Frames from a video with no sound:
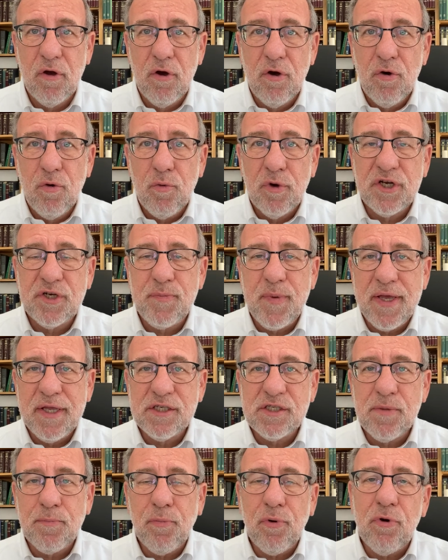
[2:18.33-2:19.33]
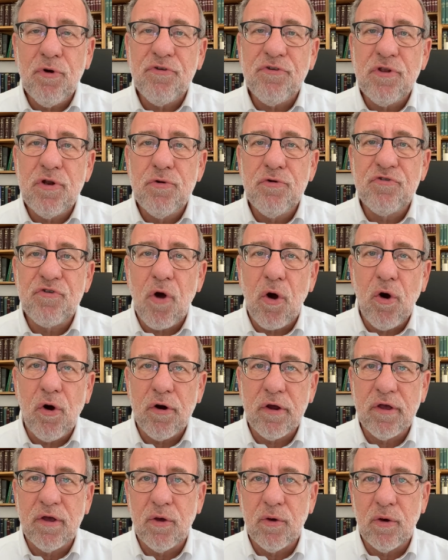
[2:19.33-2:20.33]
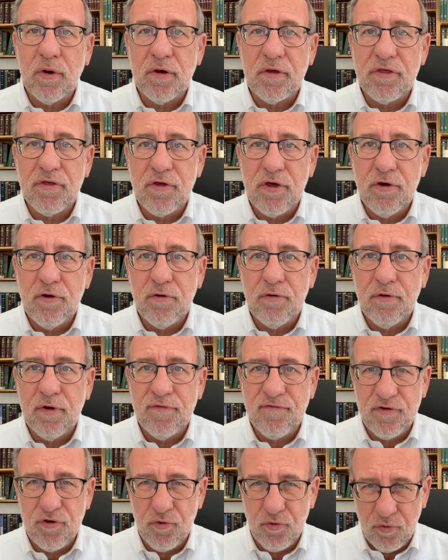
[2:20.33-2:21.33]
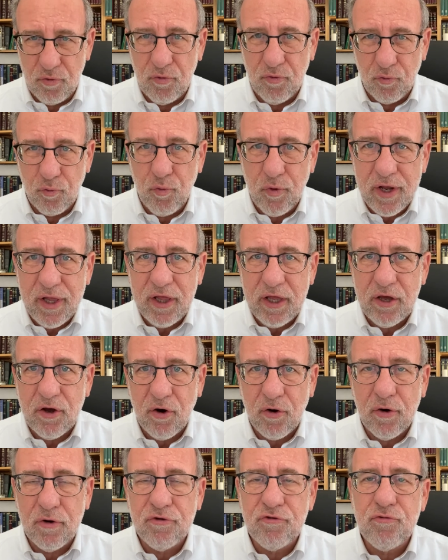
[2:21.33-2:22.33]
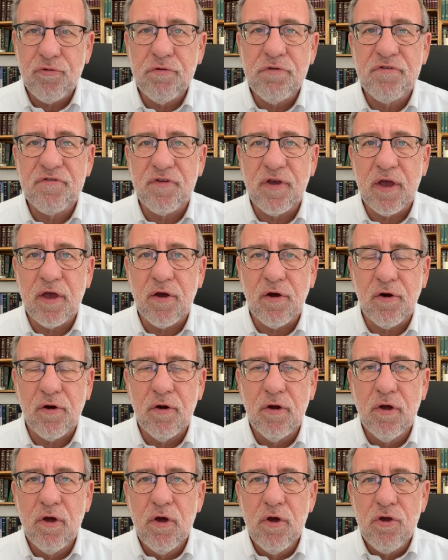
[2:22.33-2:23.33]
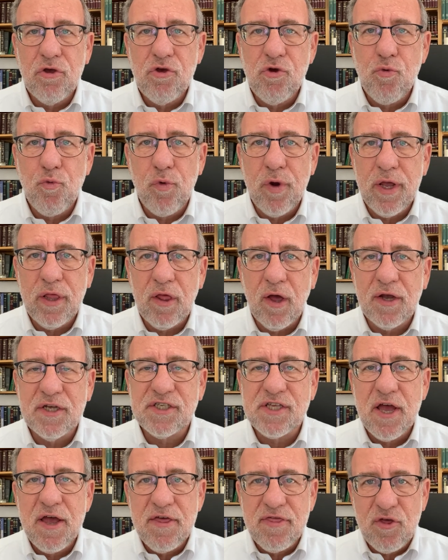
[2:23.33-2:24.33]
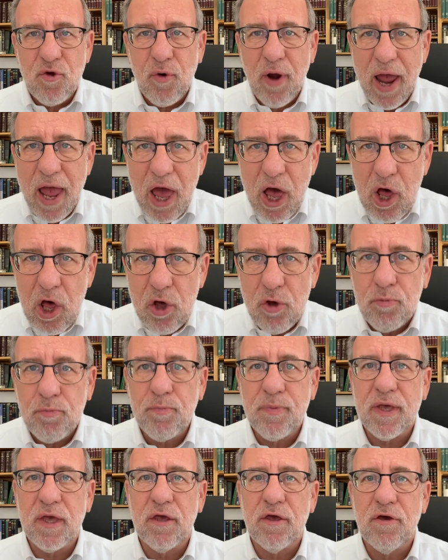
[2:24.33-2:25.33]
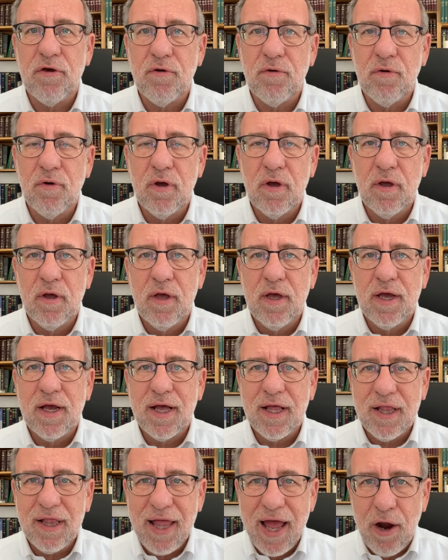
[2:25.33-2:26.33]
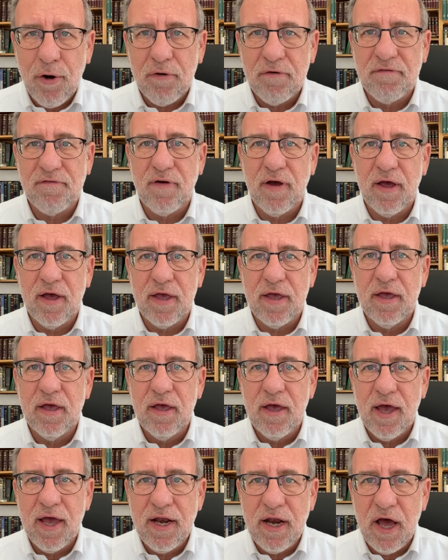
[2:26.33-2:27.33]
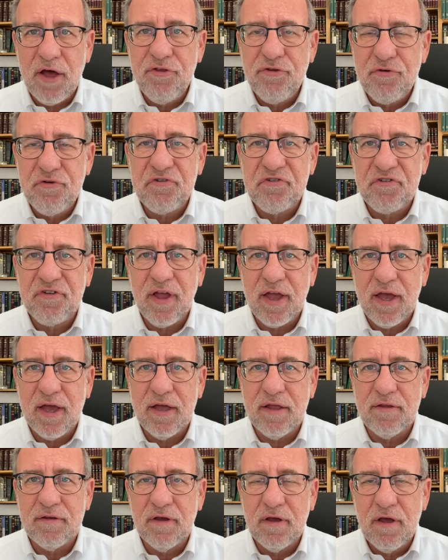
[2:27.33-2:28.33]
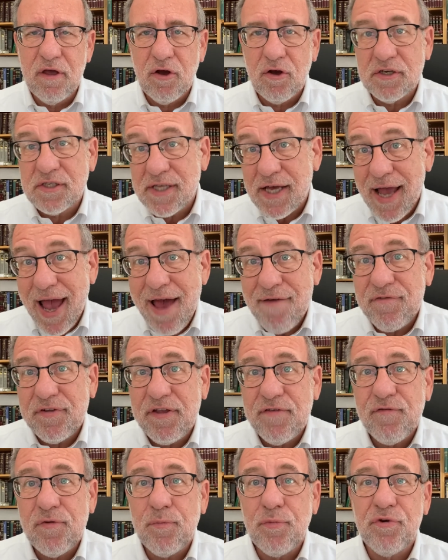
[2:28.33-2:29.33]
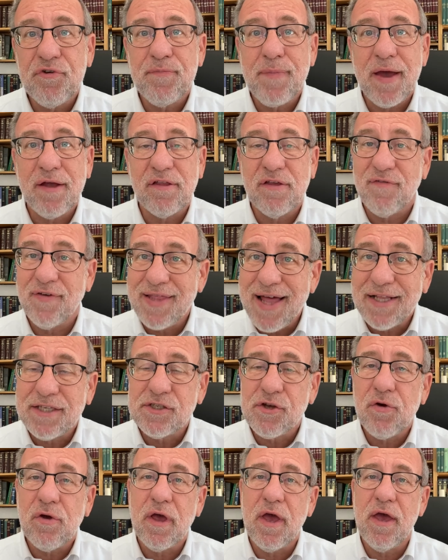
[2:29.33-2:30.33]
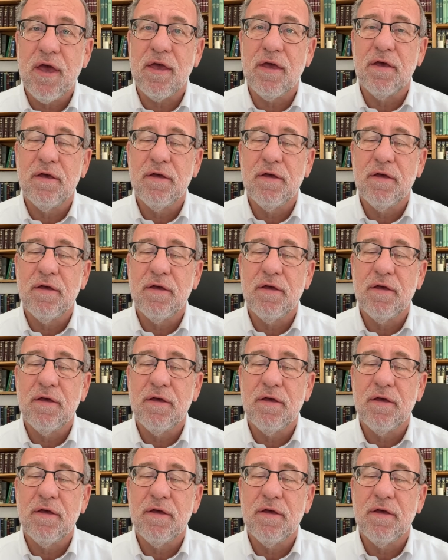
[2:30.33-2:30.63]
Which means the person who's arguing with you, if you really are a truth seeker, you realize they're helping you clarify and understand, because they have a different perspective, and that's okay.